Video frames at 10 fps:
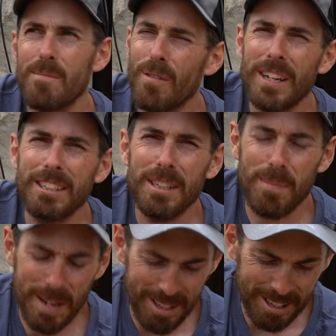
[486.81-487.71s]
Prevention is
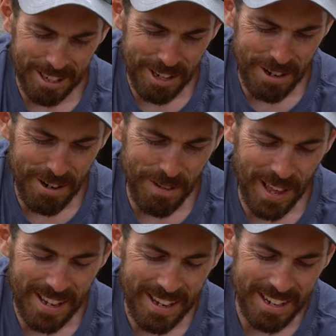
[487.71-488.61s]
better than cure, and all
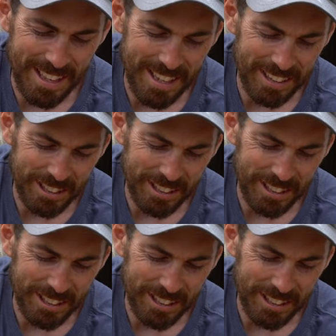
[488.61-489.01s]
that kind of thing.